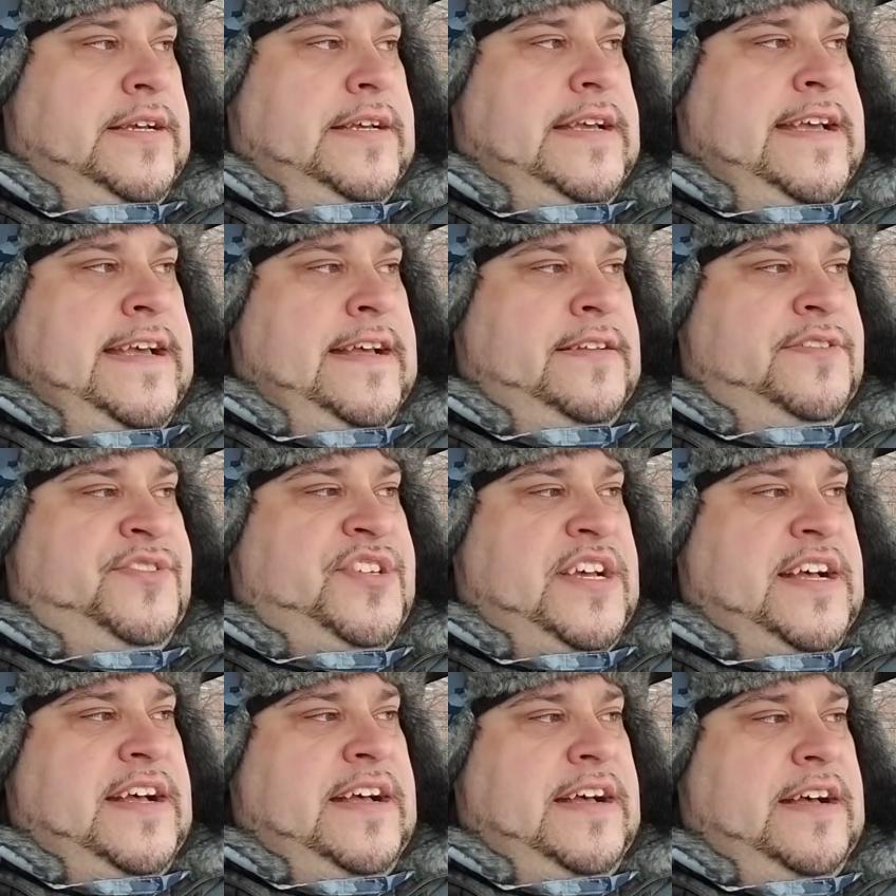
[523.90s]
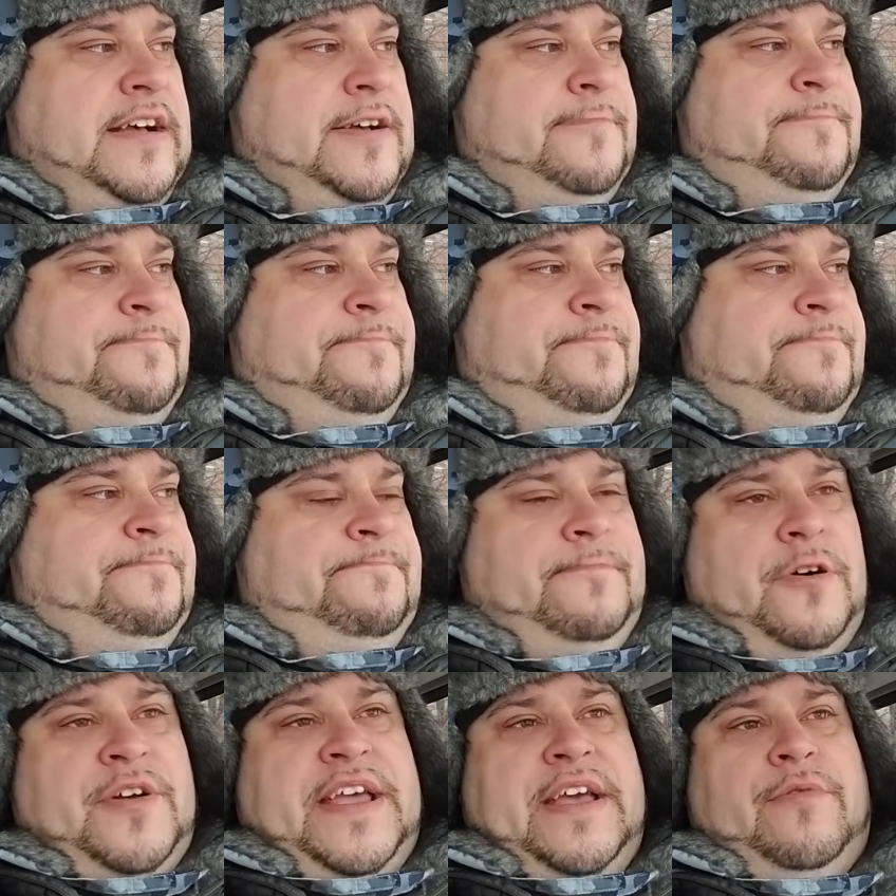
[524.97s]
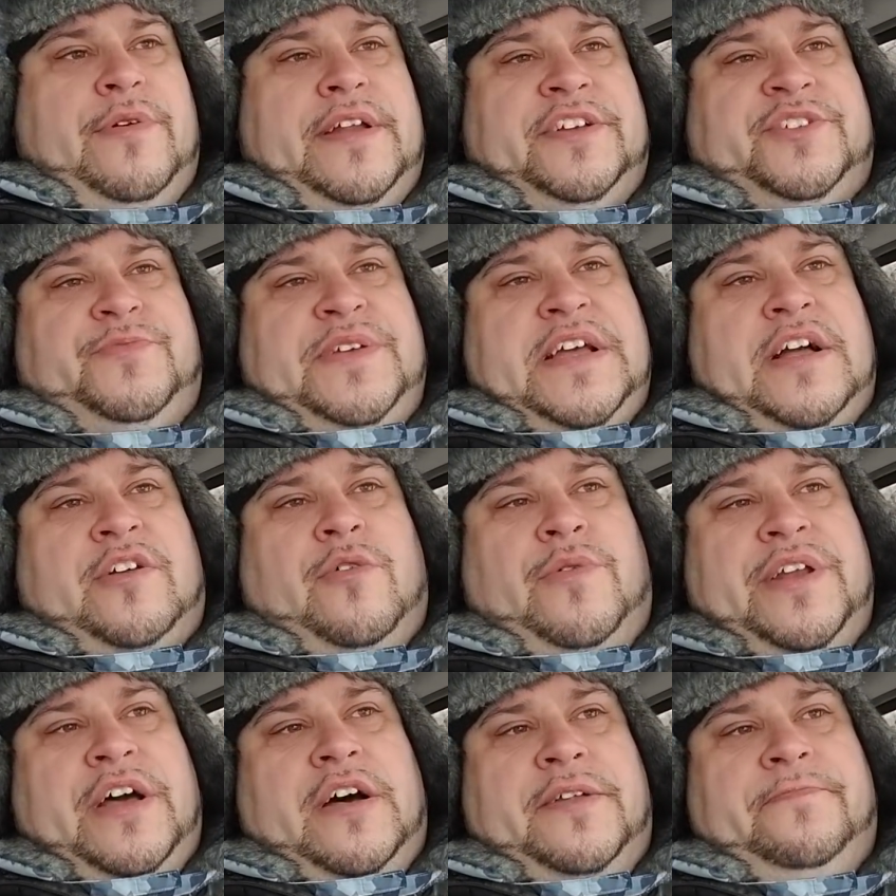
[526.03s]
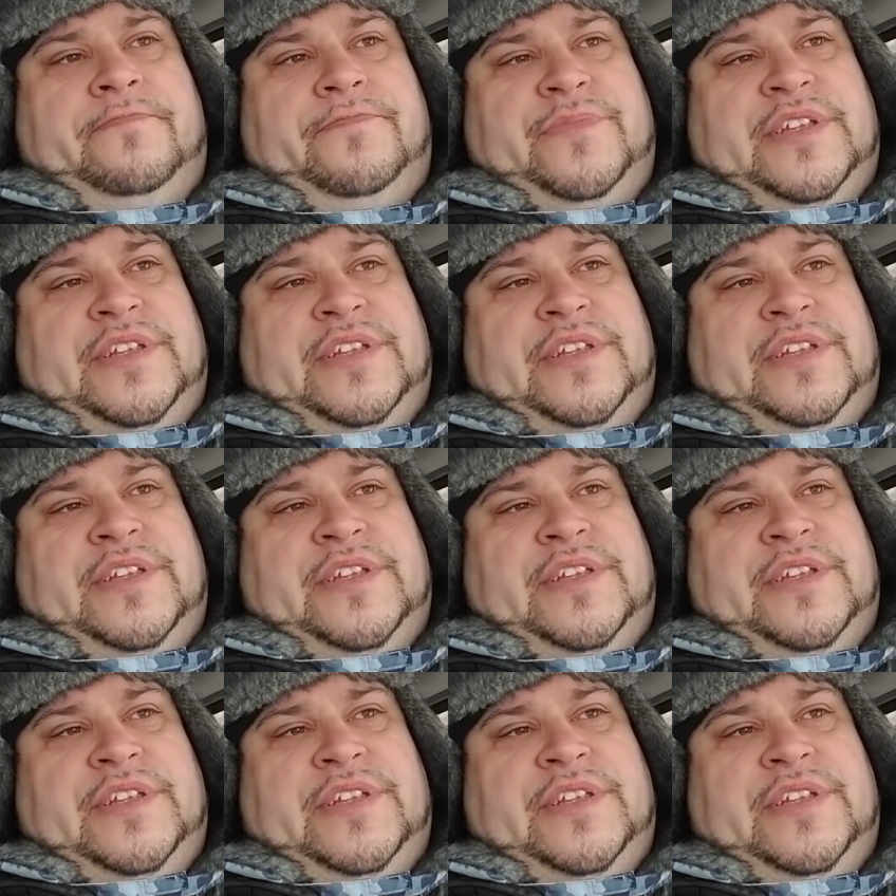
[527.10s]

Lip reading: And, okay, what else we got going on?